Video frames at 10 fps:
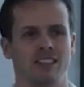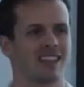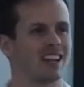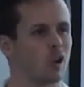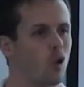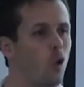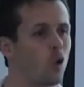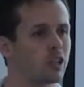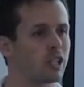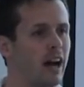It's like an
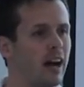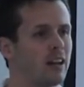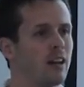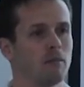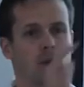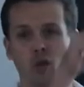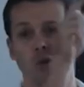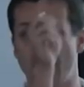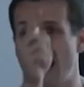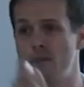org chart, but
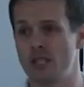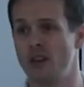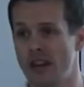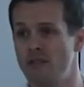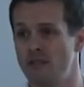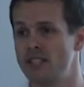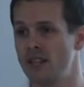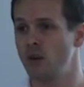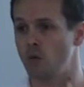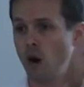your name is on every
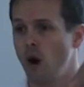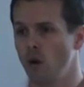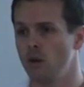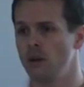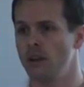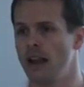single role.